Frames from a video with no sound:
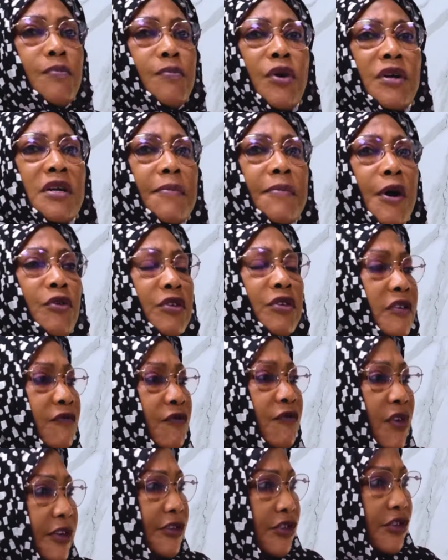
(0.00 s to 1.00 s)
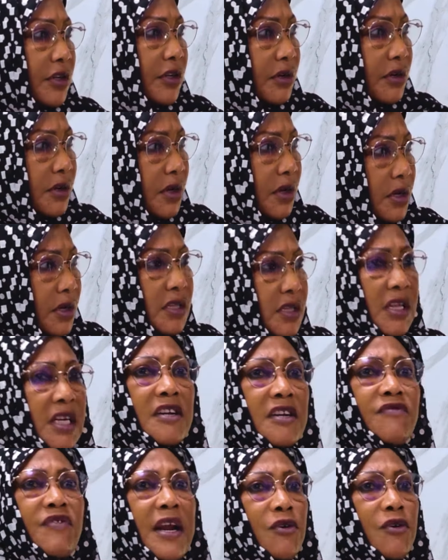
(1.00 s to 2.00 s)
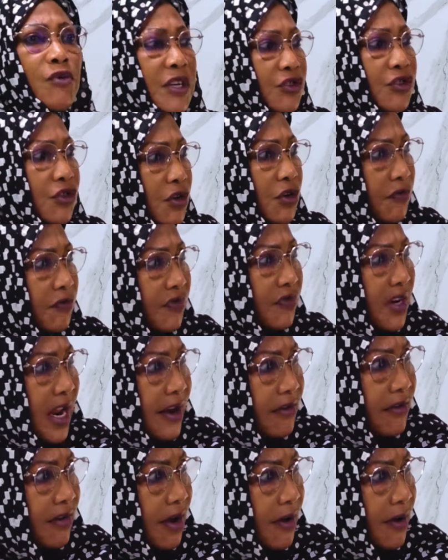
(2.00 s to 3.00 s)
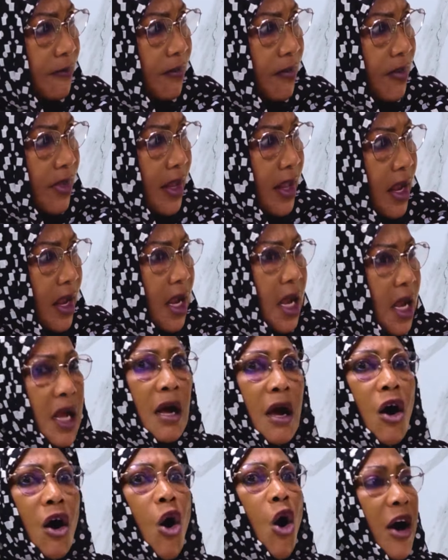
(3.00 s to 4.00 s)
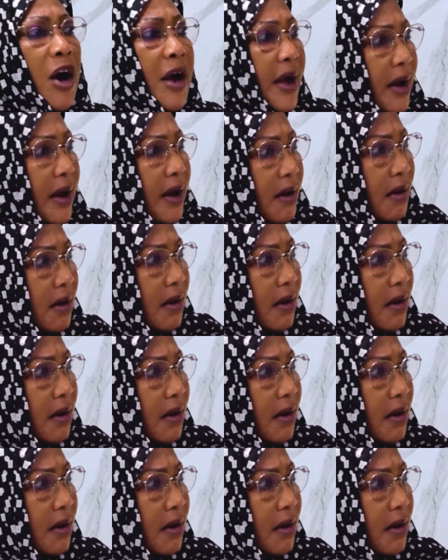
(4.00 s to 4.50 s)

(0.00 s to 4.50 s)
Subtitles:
brought about inflation, the devaluation of Naira, hunger,